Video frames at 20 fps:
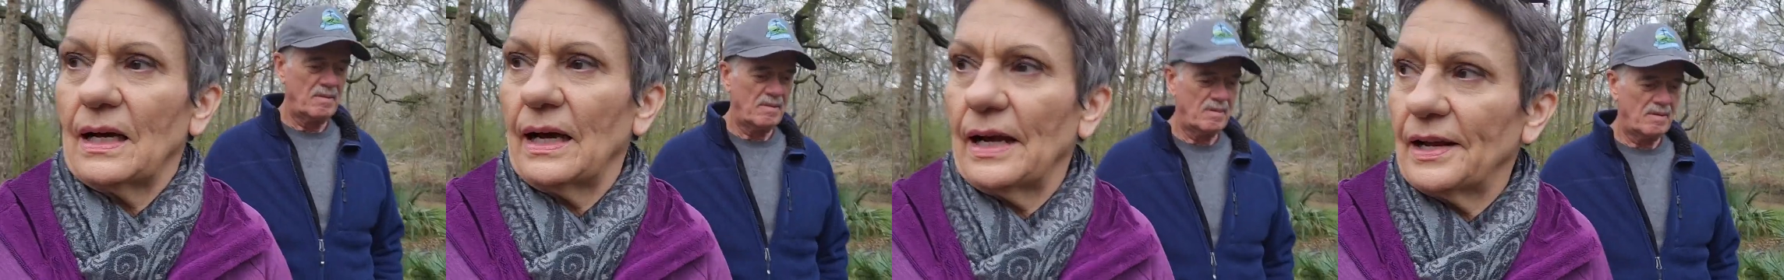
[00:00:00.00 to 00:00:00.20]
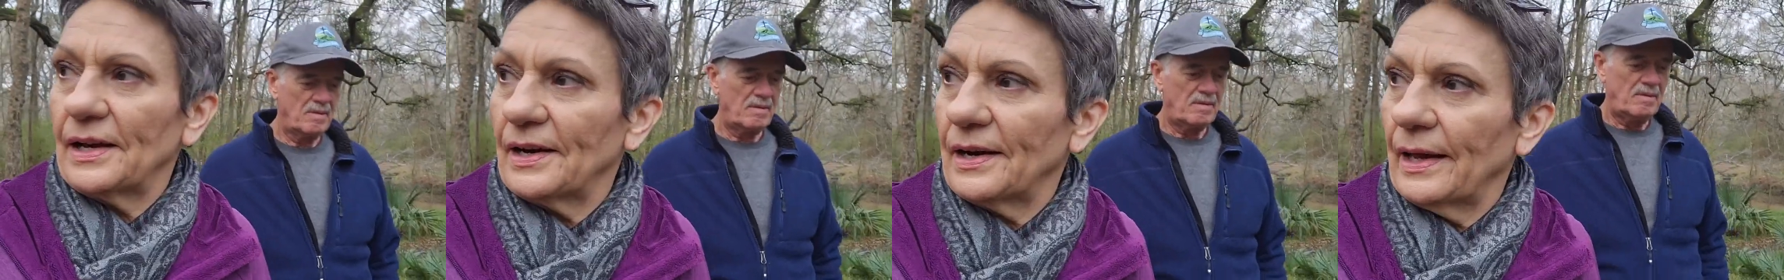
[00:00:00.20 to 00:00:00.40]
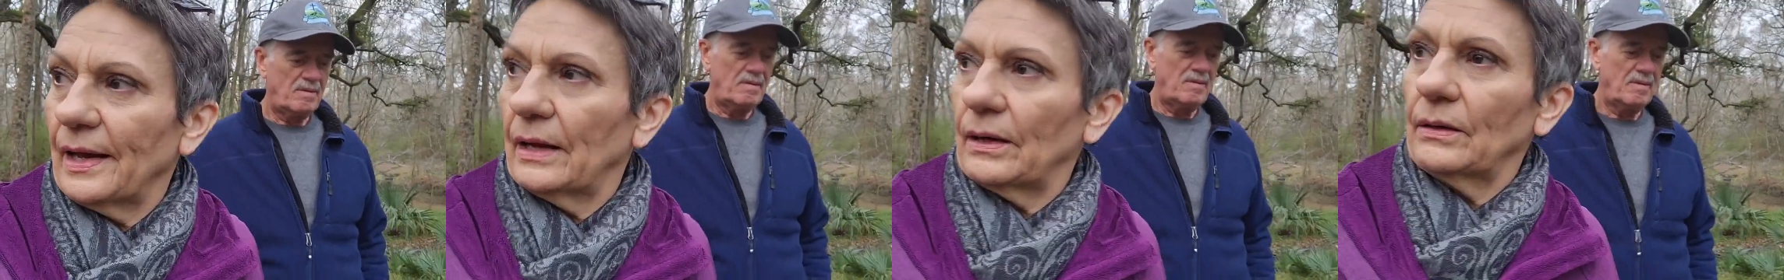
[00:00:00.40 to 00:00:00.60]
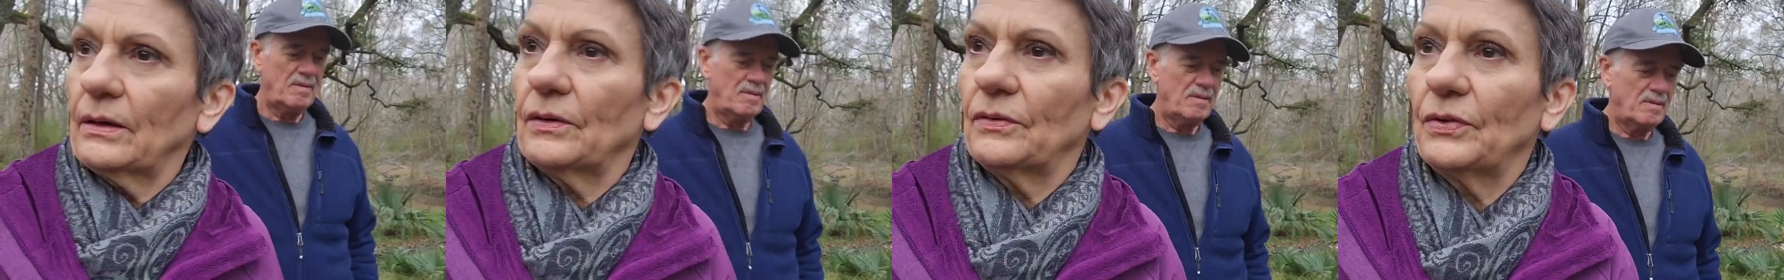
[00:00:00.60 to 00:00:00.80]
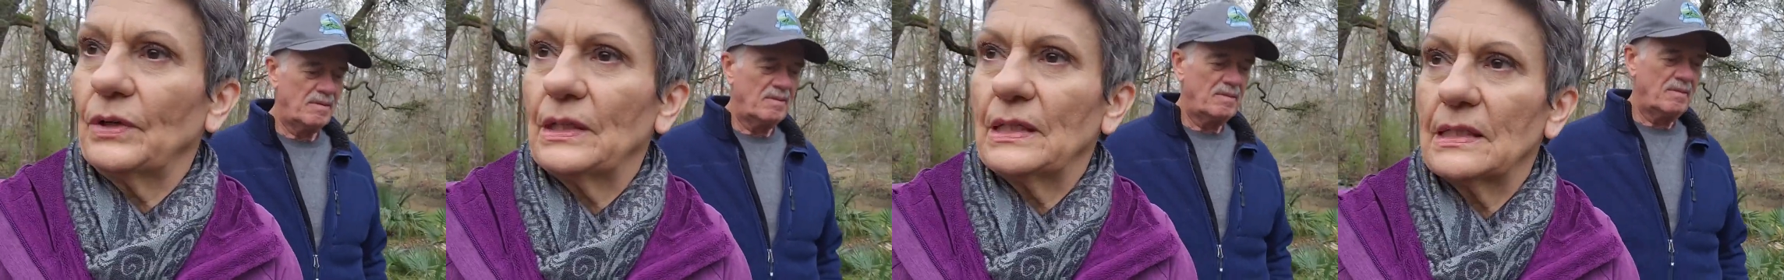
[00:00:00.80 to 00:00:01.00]
Speaker 1: iron out
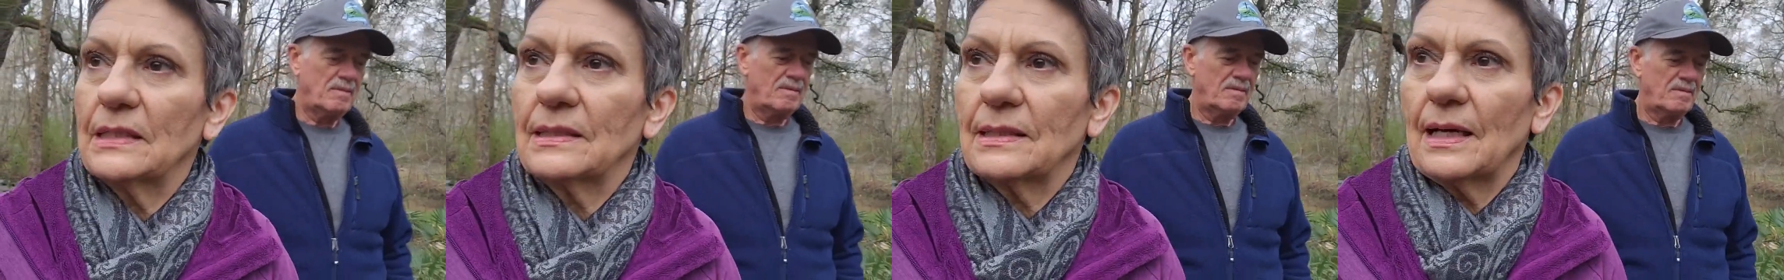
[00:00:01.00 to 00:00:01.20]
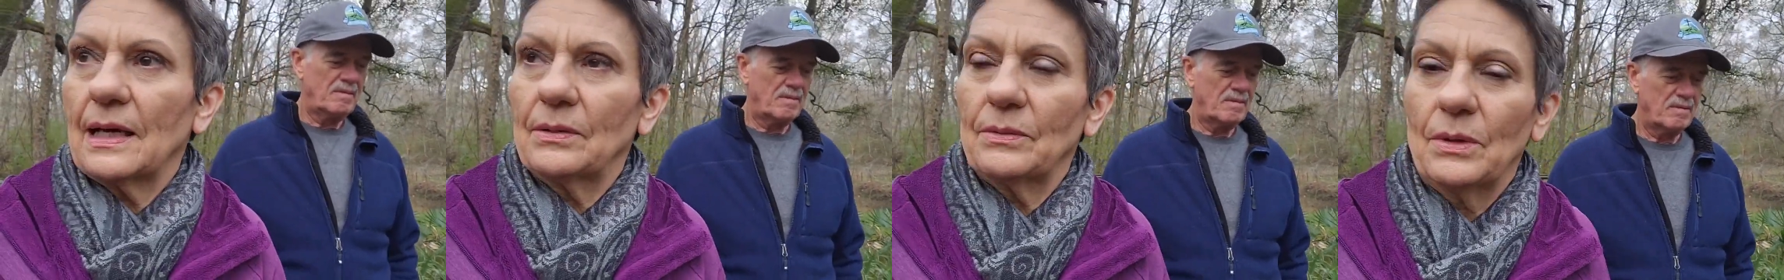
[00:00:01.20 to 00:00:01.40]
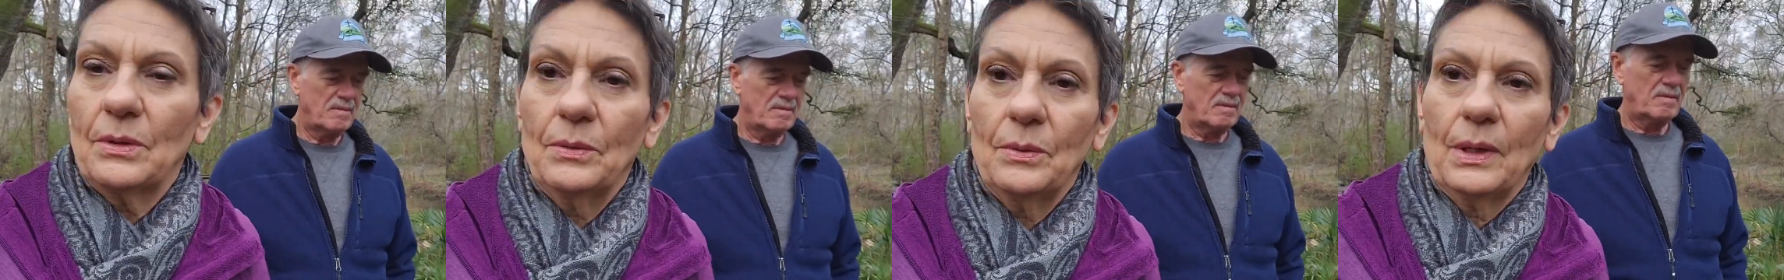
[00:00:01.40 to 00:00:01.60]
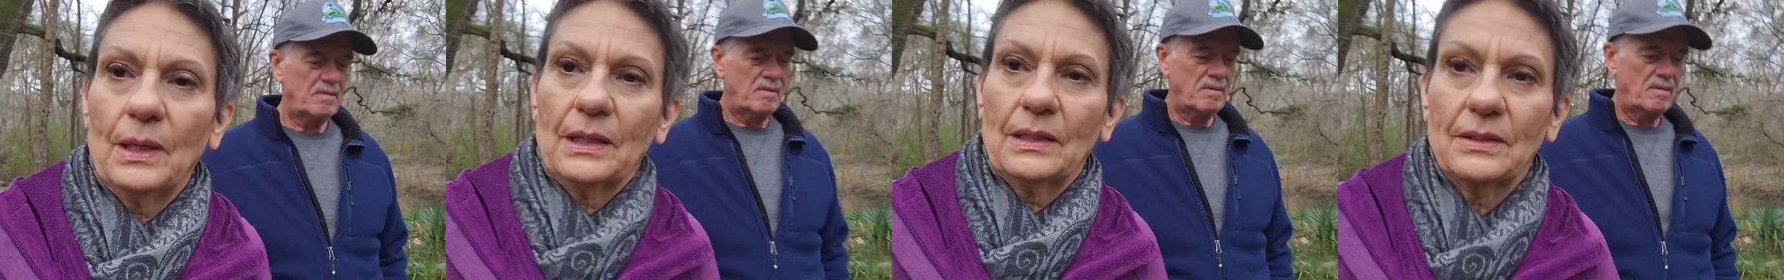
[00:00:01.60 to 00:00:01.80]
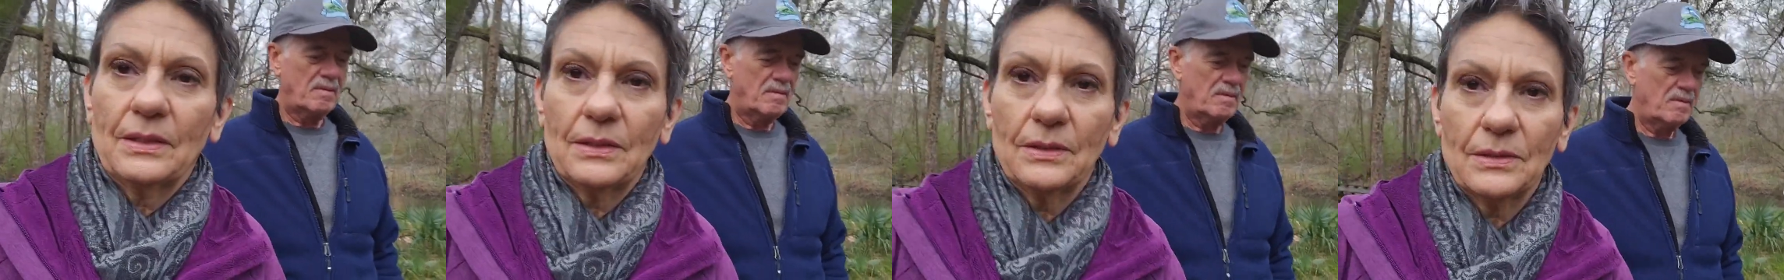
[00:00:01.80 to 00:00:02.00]
if we decide we'd want
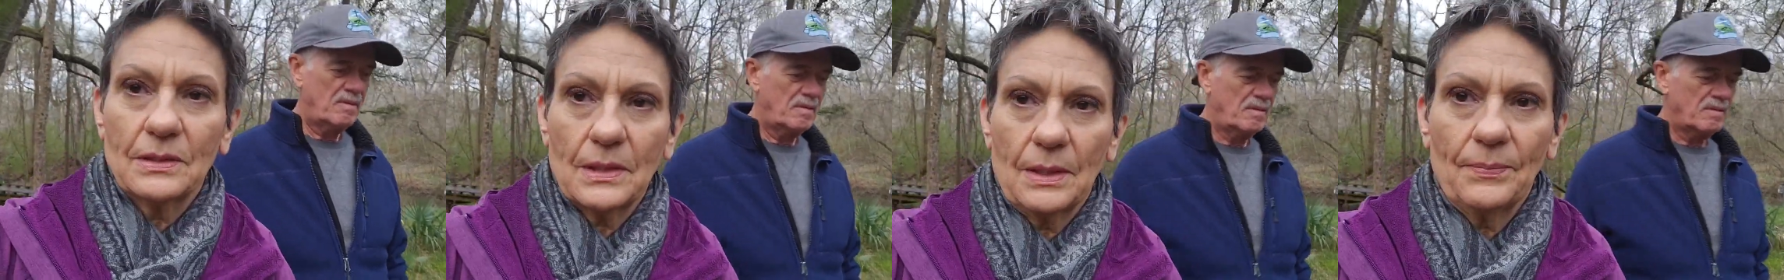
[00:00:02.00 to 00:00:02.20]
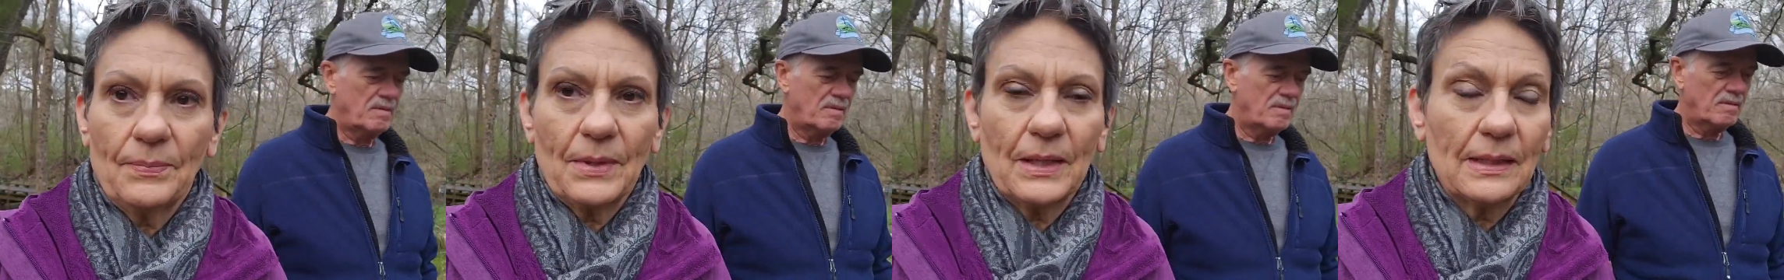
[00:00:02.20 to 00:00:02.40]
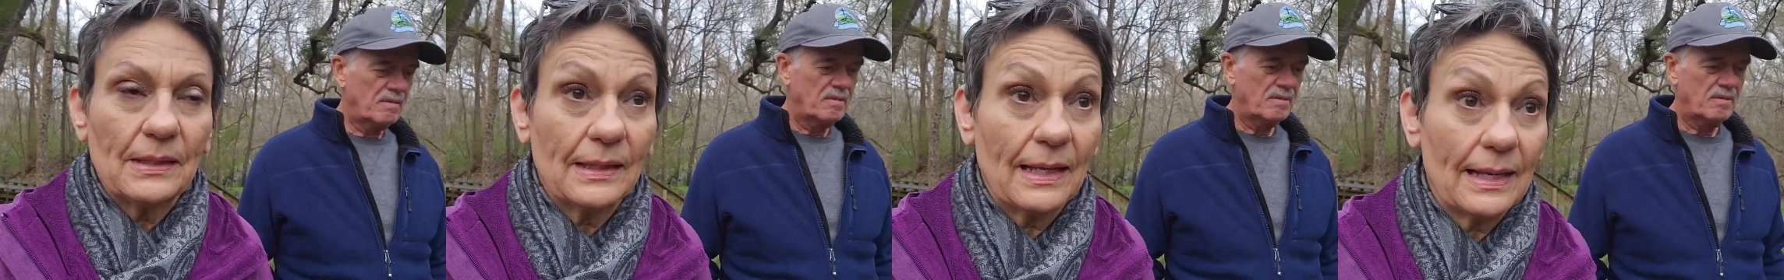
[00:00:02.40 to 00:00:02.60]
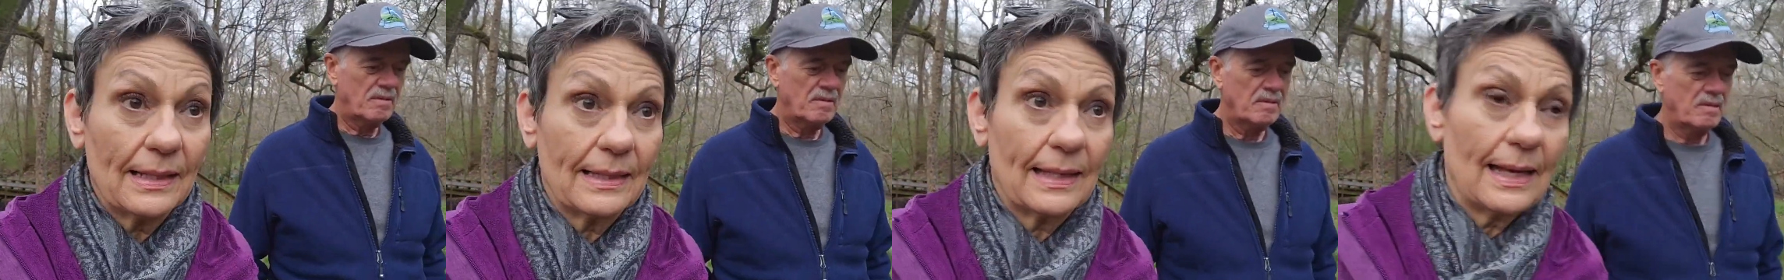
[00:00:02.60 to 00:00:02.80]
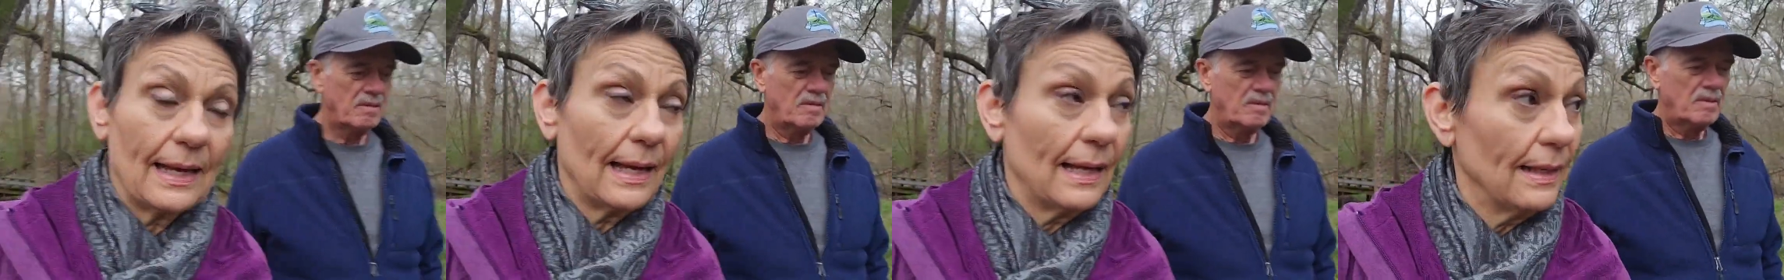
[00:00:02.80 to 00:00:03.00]
to do something like
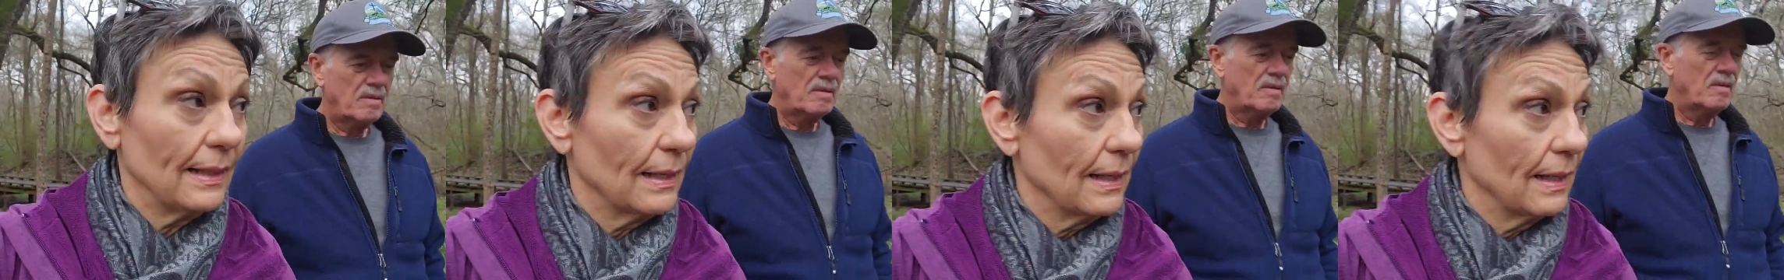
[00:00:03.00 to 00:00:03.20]
that.